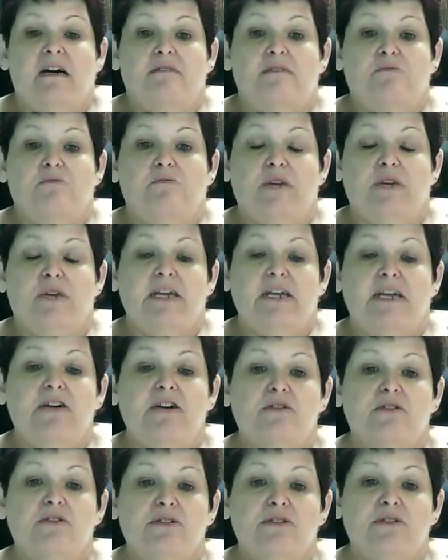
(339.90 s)
When he
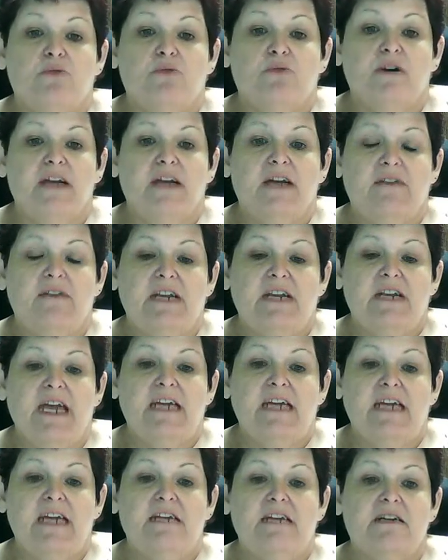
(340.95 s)
goes to work every
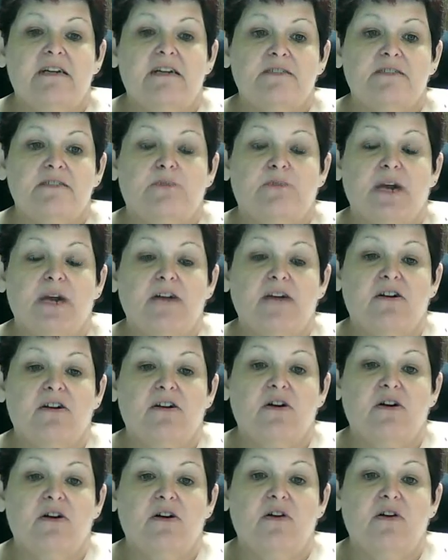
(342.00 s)
day, he does bring
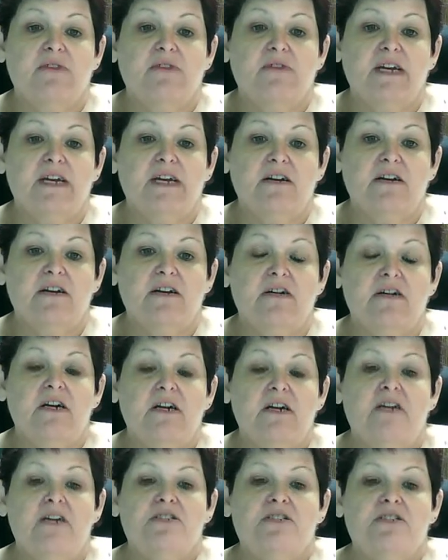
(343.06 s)
her over here.
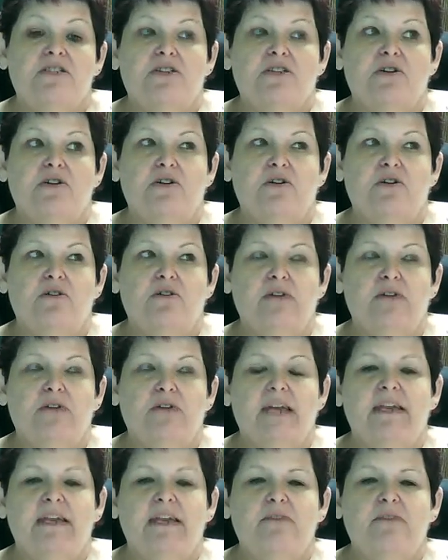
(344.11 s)
So,
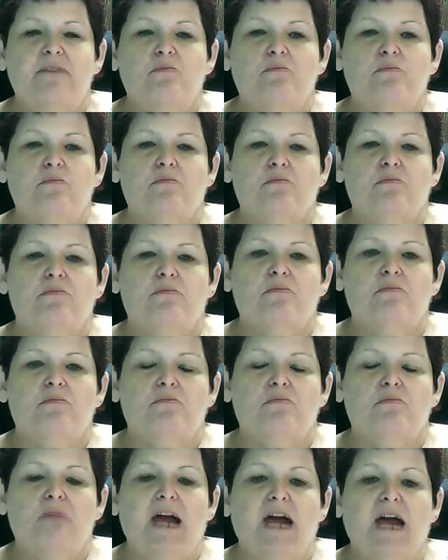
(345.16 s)
and then
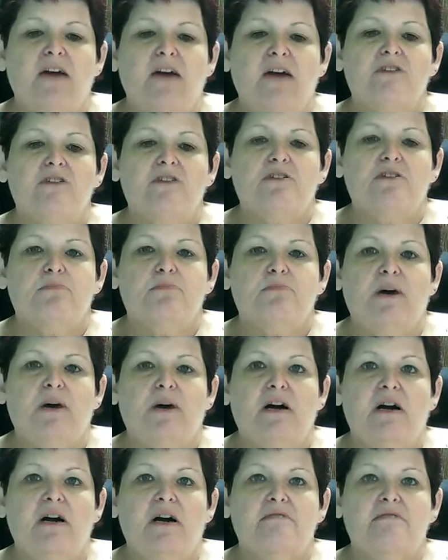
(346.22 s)
I also
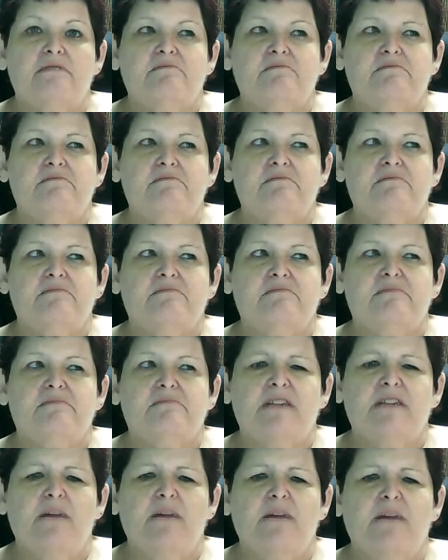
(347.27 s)
bought a
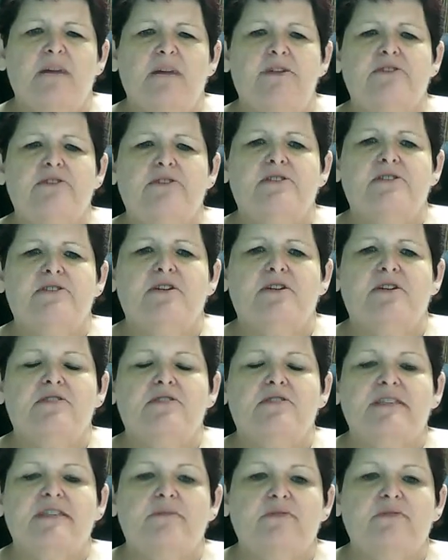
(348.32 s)
couple years ago
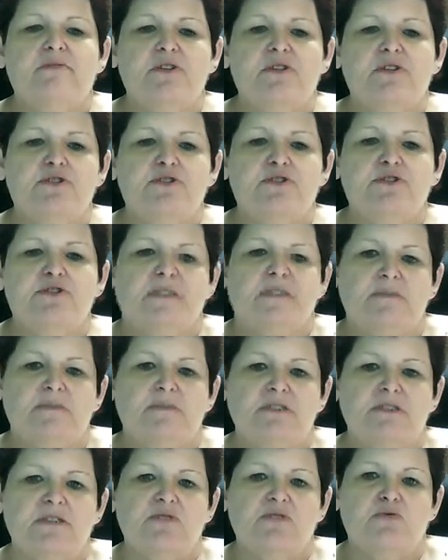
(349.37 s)
some of Richard
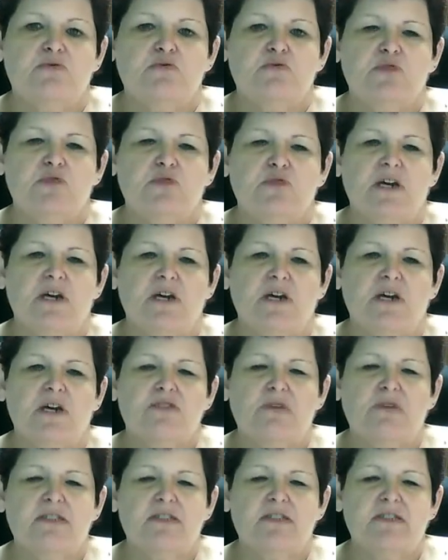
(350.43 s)
Simmons'
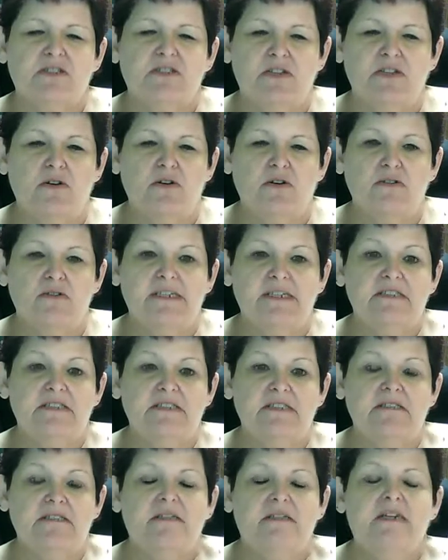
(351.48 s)
Sweatin' to the Oldies
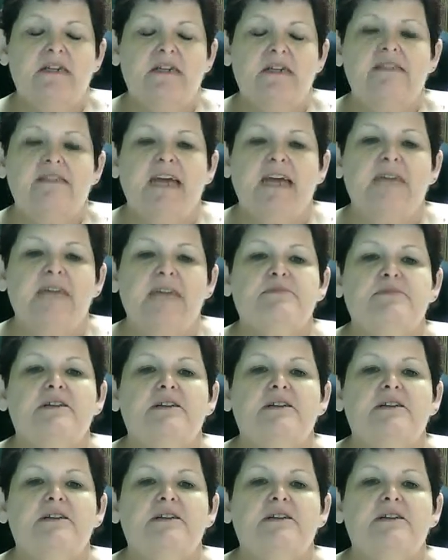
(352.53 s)
tapes.